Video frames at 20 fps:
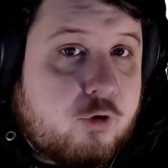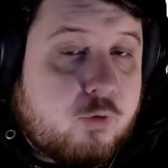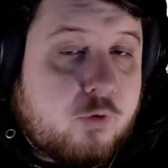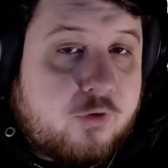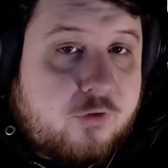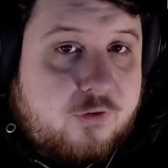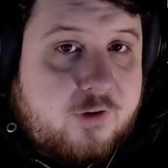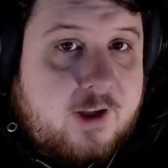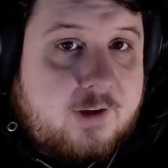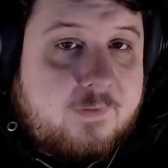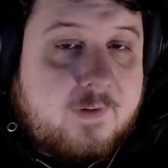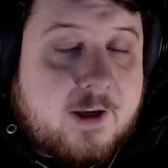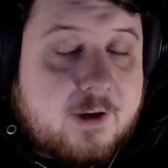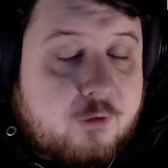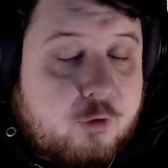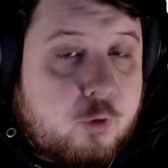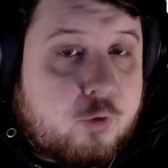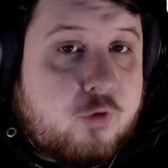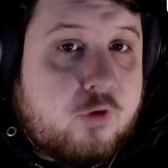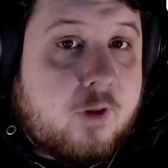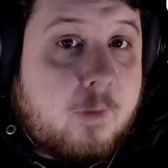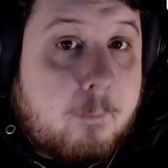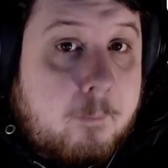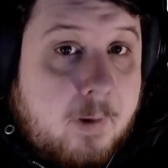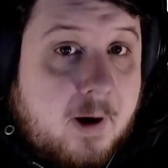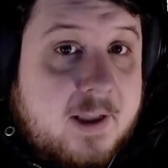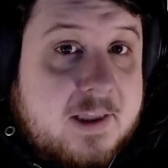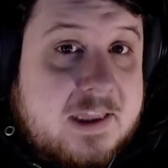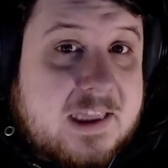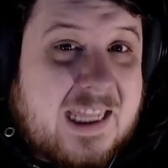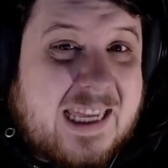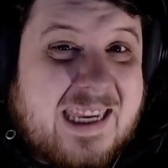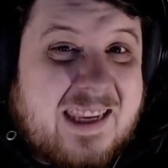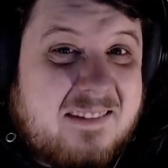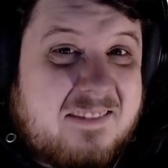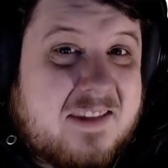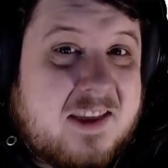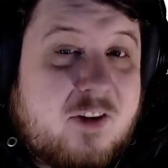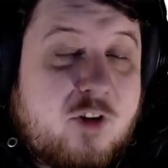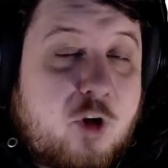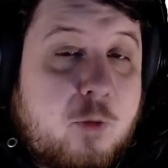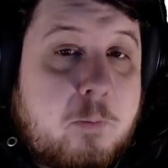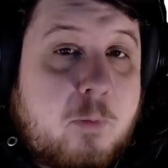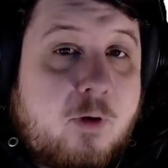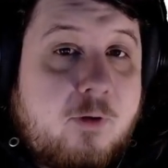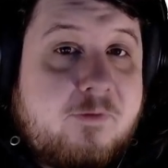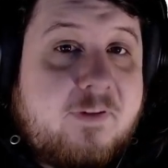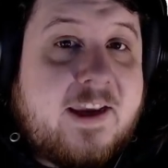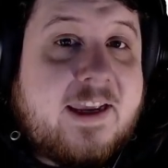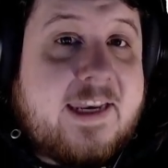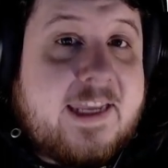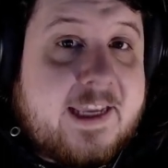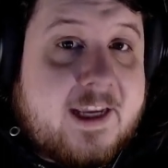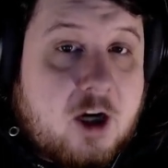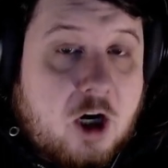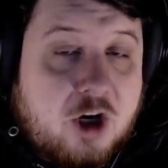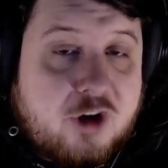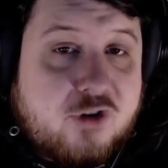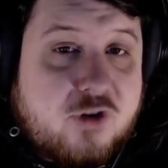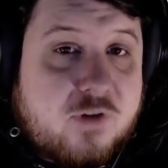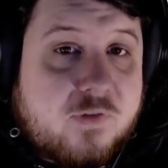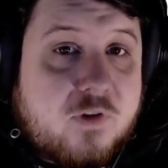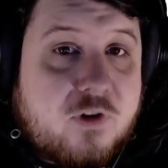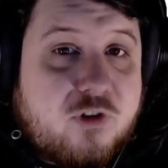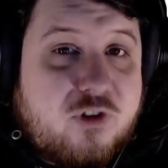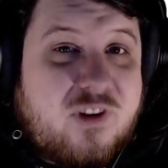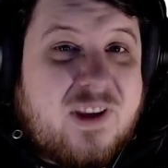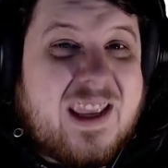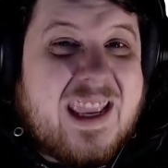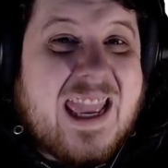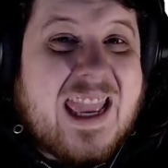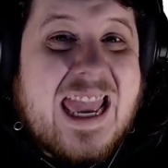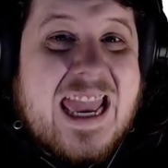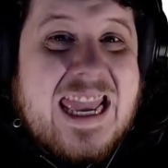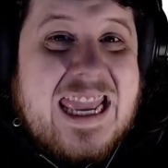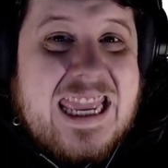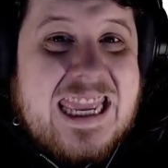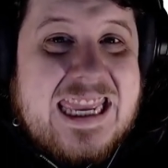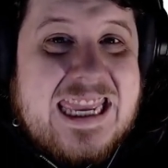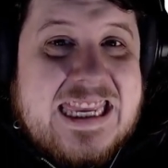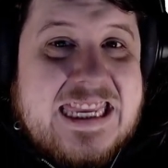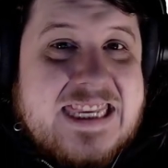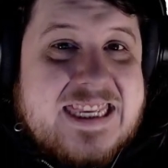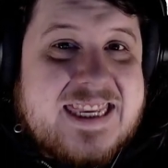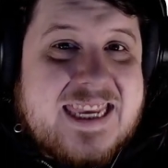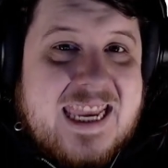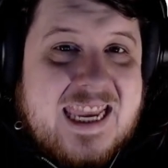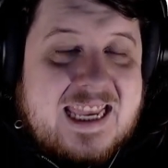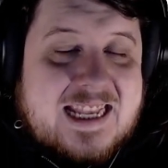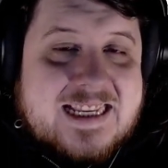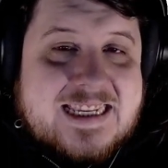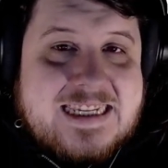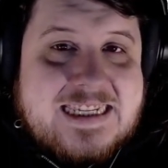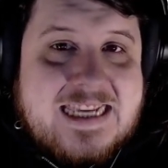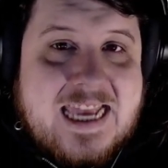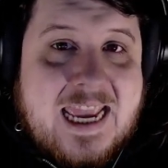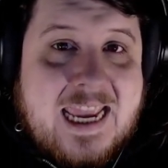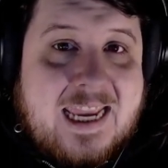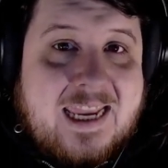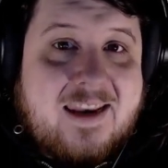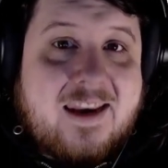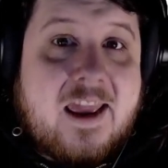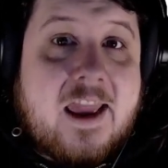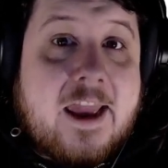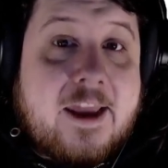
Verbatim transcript: receiving due to the Bud Light Dylan Mulvaney controversy is insane.